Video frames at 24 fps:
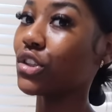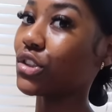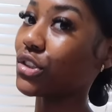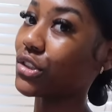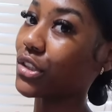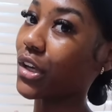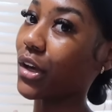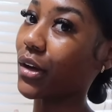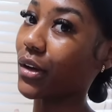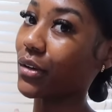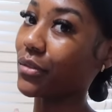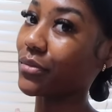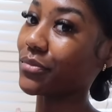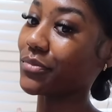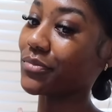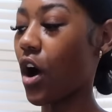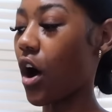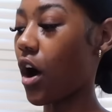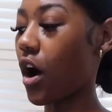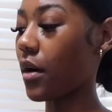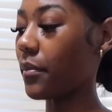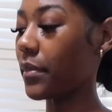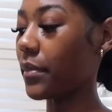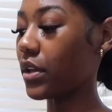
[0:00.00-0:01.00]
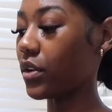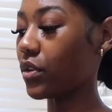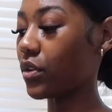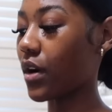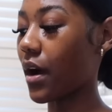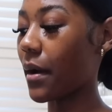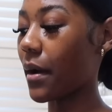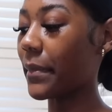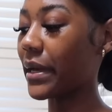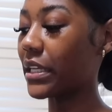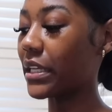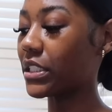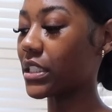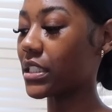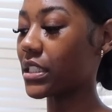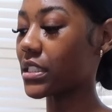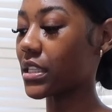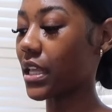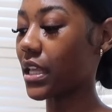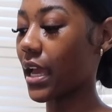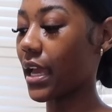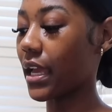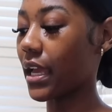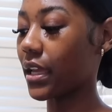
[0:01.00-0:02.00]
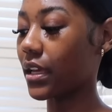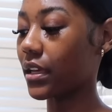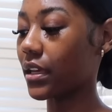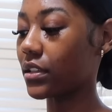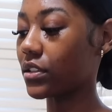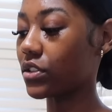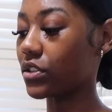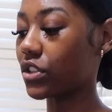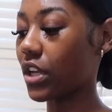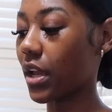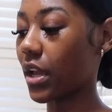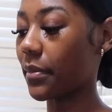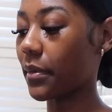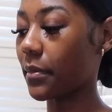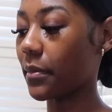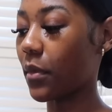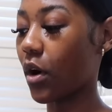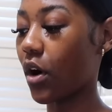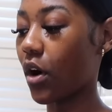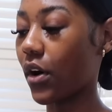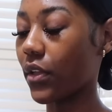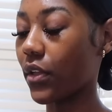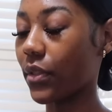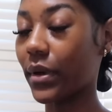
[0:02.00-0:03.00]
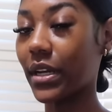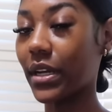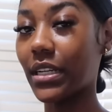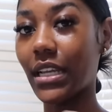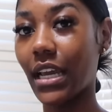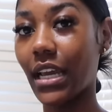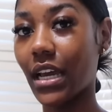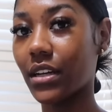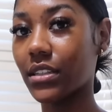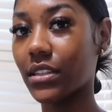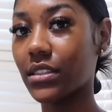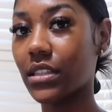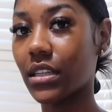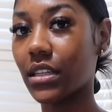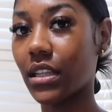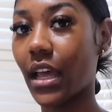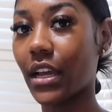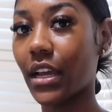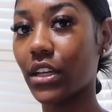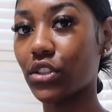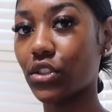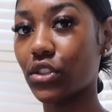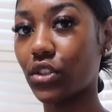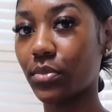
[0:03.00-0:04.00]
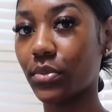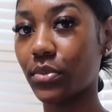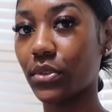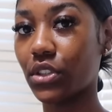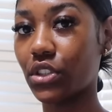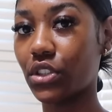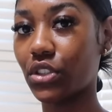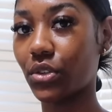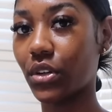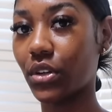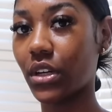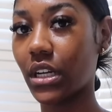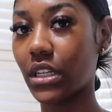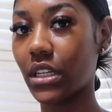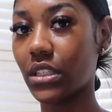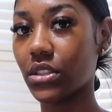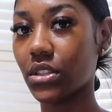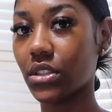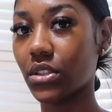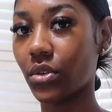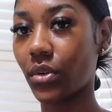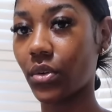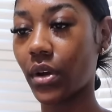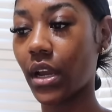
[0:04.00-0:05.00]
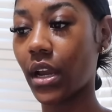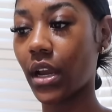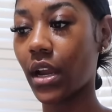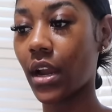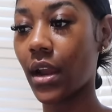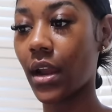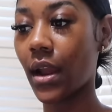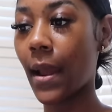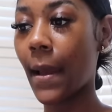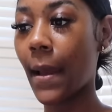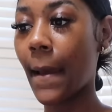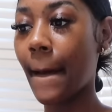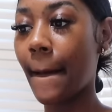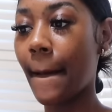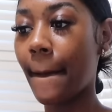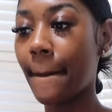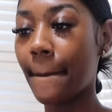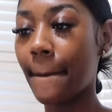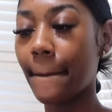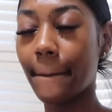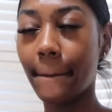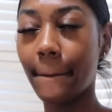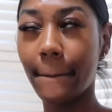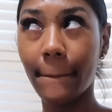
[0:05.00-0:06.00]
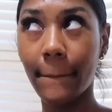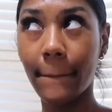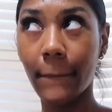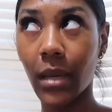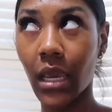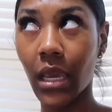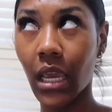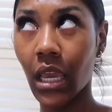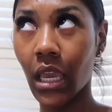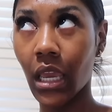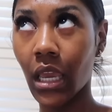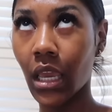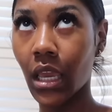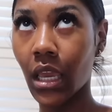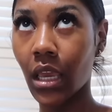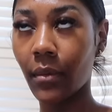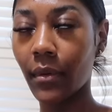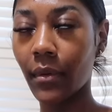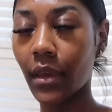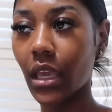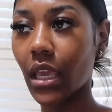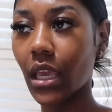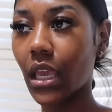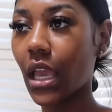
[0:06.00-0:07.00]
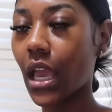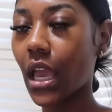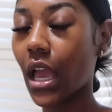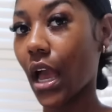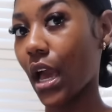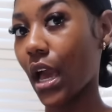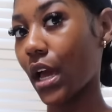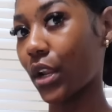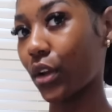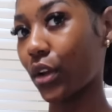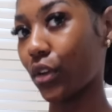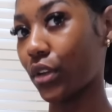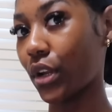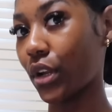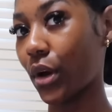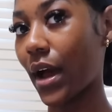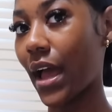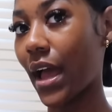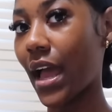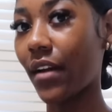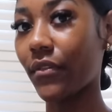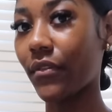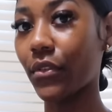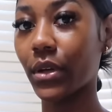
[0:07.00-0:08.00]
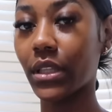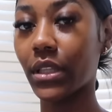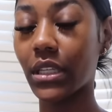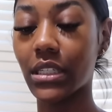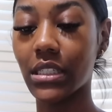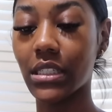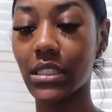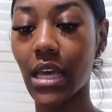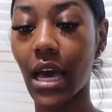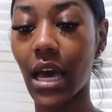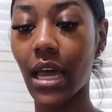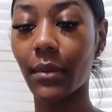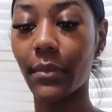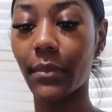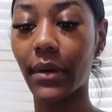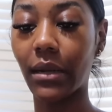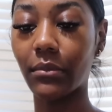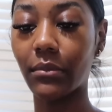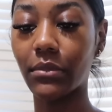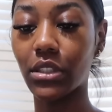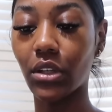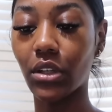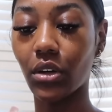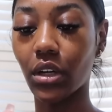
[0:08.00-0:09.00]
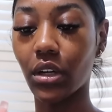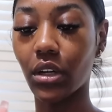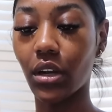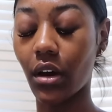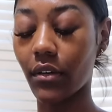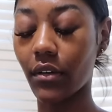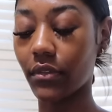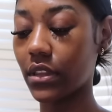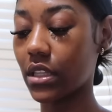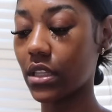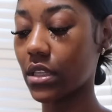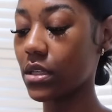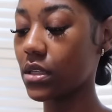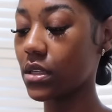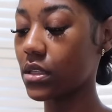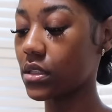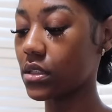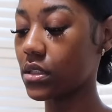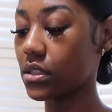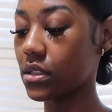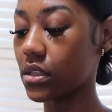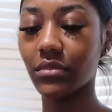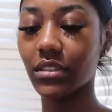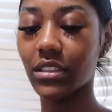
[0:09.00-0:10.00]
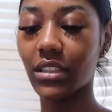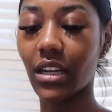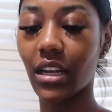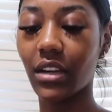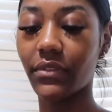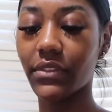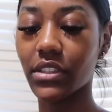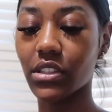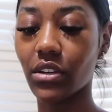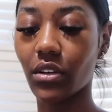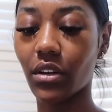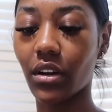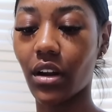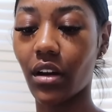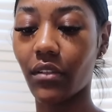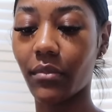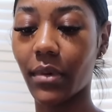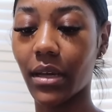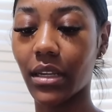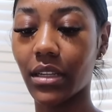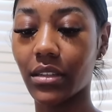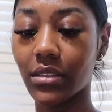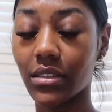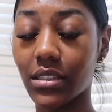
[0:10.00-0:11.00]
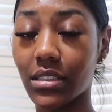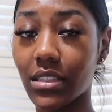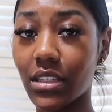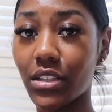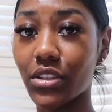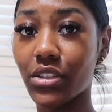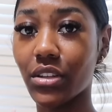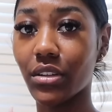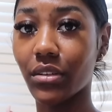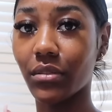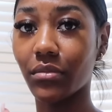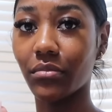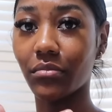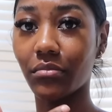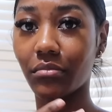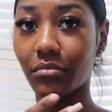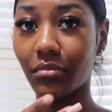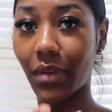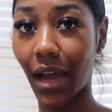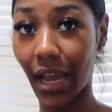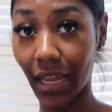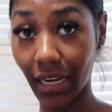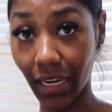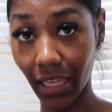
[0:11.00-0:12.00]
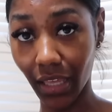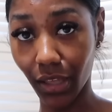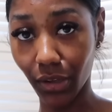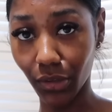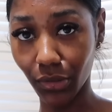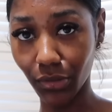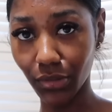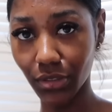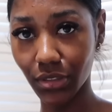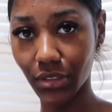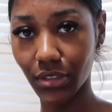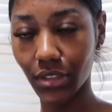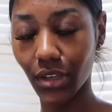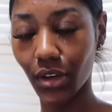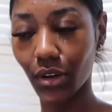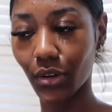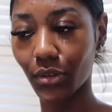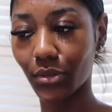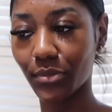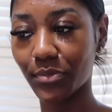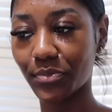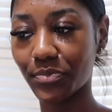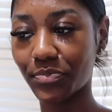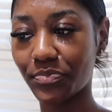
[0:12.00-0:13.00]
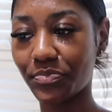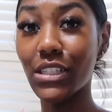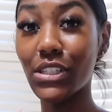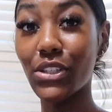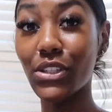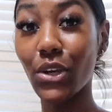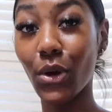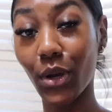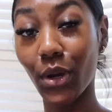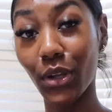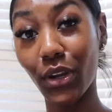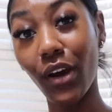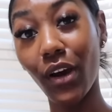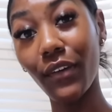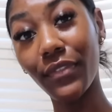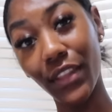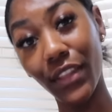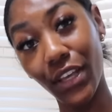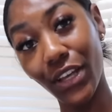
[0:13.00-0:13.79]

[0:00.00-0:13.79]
So almond or I may just like shape them all the way down to like super short and square maybe i don't know i haven't really decided but i'm soaking off these it's not even soaking off my nails because these are my nails so soaking off the